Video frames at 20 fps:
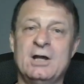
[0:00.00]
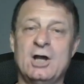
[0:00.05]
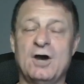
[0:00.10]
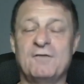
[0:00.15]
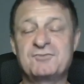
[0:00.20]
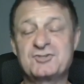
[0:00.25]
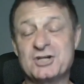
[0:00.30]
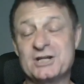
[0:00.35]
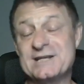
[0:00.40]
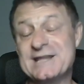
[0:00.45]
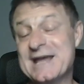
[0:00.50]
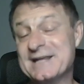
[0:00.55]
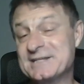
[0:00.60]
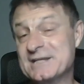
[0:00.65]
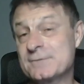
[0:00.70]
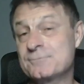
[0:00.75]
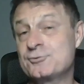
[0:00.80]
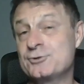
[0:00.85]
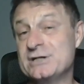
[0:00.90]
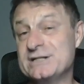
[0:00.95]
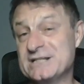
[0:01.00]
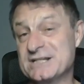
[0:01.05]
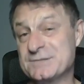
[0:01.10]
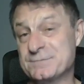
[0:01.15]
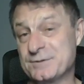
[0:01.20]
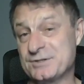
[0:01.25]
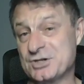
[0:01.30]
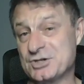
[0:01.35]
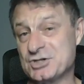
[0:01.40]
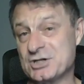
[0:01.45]
of genetic
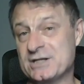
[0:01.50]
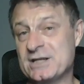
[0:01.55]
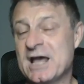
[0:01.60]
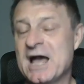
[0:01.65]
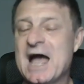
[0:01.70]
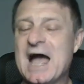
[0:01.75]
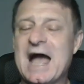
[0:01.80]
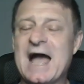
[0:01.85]
predisposition